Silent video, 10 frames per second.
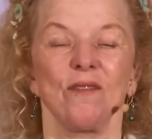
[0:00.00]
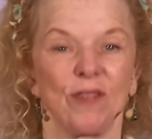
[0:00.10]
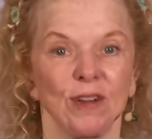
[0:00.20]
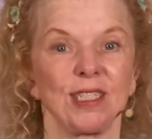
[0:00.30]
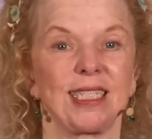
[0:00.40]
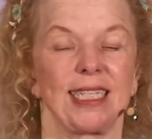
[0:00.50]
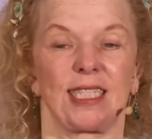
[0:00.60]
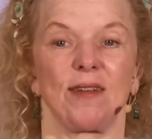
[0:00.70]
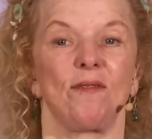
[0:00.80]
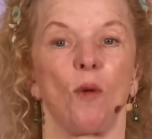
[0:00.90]
First
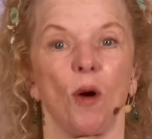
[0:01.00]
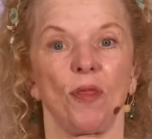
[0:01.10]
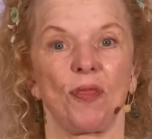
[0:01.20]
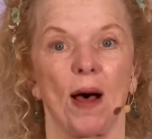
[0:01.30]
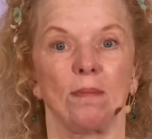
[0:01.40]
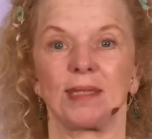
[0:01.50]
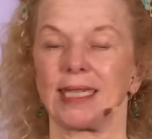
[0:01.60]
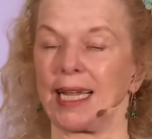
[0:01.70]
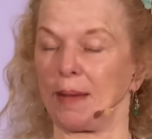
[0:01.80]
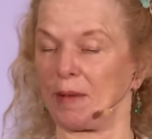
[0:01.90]
is the 4 thumps,
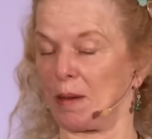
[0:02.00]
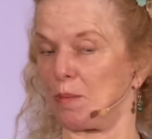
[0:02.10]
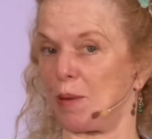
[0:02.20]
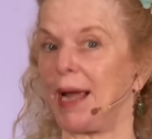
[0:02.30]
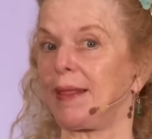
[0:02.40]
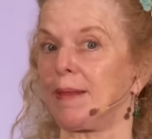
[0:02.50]
and I'm going to break